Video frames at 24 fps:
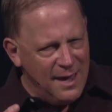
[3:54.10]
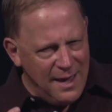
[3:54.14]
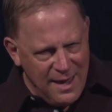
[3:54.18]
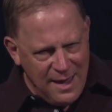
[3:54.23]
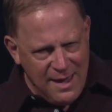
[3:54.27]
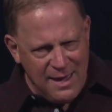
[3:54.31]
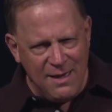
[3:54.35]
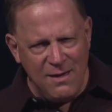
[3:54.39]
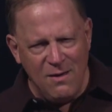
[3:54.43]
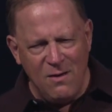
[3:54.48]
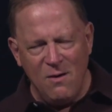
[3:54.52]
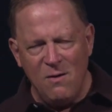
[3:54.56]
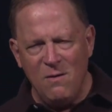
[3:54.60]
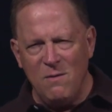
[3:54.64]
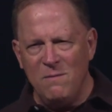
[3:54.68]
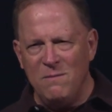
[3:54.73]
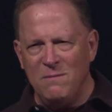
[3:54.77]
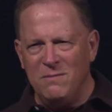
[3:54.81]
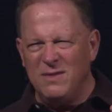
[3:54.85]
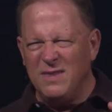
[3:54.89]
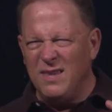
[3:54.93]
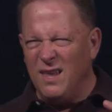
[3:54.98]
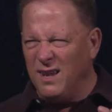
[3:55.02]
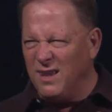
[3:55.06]

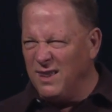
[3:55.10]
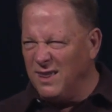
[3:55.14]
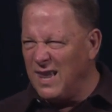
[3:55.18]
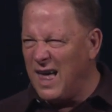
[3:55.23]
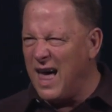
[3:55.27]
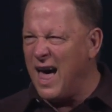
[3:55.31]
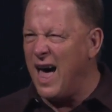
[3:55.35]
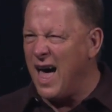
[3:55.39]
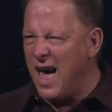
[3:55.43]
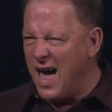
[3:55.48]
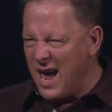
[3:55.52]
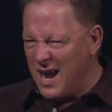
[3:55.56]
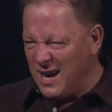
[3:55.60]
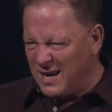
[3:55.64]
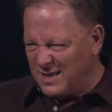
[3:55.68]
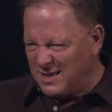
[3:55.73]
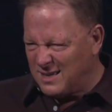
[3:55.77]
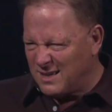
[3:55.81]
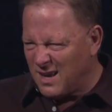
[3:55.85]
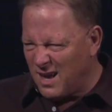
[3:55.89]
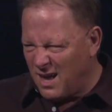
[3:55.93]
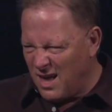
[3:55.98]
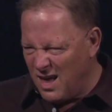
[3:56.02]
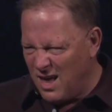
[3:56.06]
am the
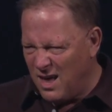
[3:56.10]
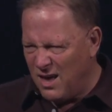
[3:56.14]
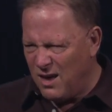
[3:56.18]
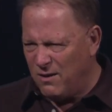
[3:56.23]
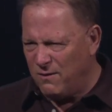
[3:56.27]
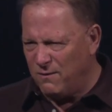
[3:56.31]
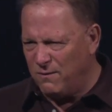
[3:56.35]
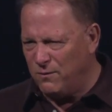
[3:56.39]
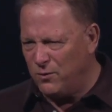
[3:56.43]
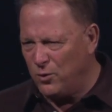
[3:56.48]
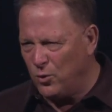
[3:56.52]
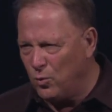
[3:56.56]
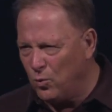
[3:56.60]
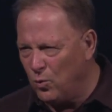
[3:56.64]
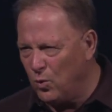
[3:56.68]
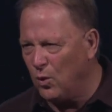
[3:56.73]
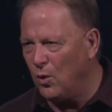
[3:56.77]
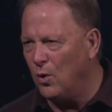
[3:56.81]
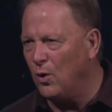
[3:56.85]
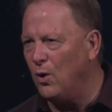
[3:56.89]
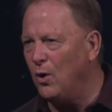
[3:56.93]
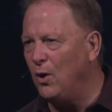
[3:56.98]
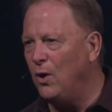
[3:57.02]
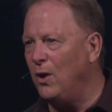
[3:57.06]
light of the
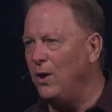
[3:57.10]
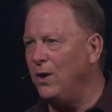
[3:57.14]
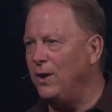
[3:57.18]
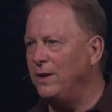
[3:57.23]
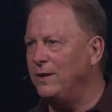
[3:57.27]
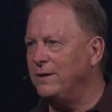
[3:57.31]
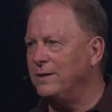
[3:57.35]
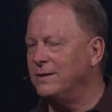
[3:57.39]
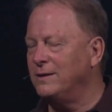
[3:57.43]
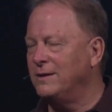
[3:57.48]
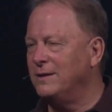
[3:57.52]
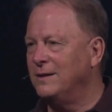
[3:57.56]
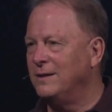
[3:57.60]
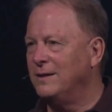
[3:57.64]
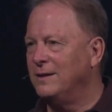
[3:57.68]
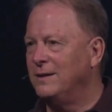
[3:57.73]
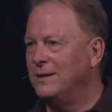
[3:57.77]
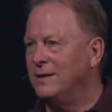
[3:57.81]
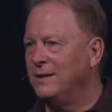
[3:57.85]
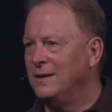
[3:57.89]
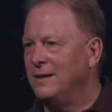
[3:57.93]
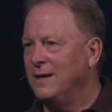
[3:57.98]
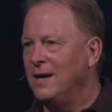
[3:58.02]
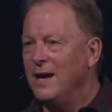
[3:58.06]
world.
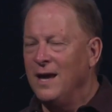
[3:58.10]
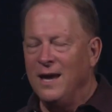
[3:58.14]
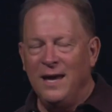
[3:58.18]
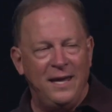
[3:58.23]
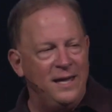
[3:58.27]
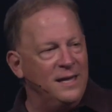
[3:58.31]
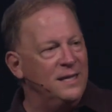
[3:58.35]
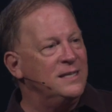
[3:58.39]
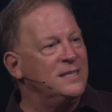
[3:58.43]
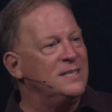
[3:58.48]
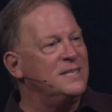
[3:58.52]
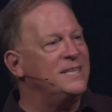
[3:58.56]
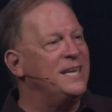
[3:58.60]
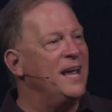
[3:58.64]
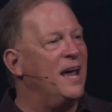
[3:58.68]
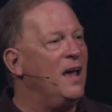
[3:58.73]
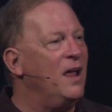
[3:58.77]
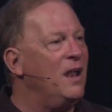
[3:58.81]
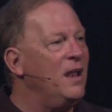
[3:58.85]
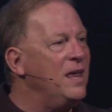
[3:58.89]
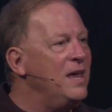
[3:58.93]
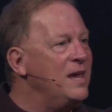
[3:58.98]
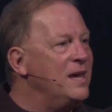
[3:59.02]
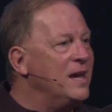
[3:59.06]
He is
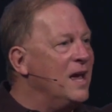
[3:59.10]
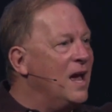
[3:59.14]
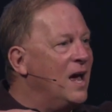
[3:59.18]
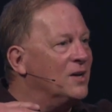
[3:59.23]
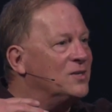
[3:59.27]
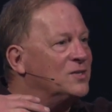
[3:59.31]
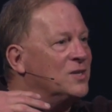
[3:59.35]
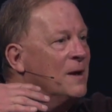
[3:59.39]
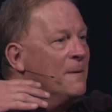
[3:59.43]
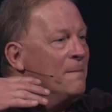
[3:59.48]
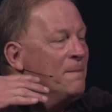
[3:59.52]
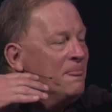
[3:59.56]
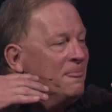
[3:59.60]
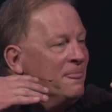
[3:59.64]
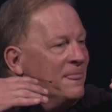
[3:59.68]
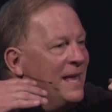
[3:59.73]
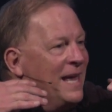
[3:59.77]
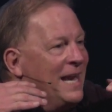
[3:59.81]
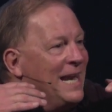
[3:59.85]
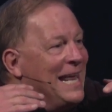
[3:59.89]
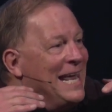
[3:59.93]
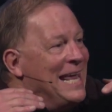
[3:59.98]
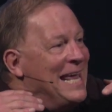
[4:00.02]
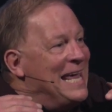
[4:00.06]
telling us
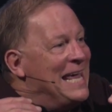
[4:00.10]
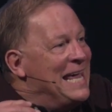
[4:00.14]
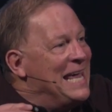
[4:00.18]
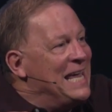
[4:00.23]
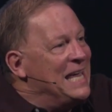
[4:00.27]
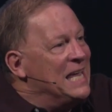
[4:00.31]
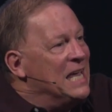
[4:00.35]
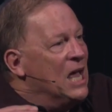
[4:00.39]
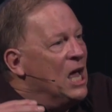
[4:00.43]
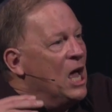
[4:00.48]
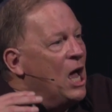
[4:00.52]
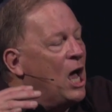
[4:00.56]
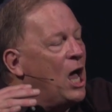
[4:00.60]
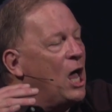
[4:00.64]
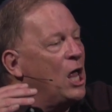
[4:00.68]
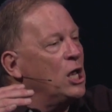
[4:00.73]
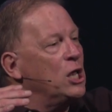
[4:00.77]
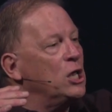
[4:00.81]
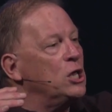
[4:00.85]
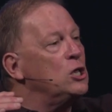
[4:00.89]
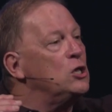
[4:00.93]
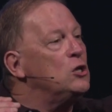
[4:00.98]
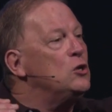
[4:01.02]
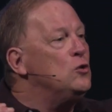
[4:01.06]
that He
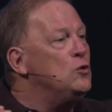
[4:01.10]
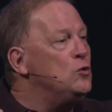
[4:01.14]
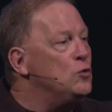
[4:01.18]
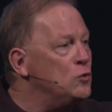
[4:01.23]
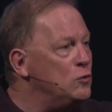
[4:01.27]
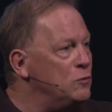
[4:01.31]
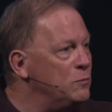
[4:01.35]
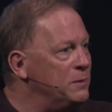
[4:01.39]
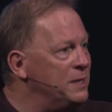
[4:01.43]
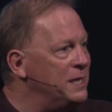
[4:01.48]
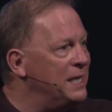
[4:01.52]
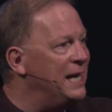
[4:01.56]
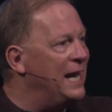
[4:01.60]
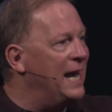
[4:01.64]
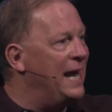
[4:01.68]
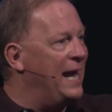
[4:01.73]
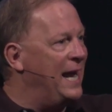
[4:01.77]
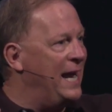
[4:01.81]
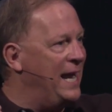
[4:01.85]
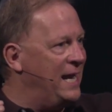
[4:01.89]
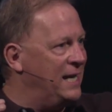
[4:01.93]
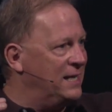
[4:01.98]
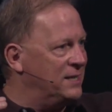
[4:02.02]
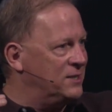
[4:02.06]

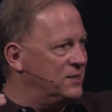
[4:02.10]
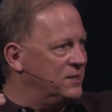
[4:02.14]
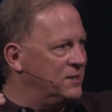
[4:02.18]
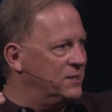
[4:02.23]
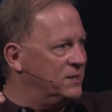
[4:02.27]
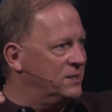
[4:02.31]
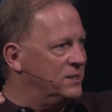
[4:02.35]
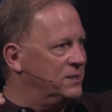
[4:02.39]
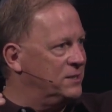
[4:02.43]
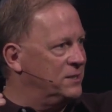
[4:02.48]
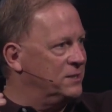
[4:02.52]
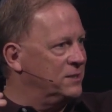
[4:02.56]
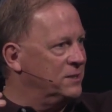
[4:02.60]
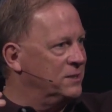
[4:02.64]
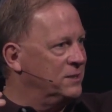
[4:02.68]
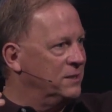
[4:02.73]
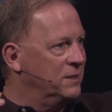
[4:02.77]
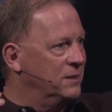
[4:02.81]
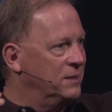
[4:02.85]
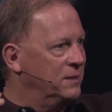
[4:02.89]
illuminates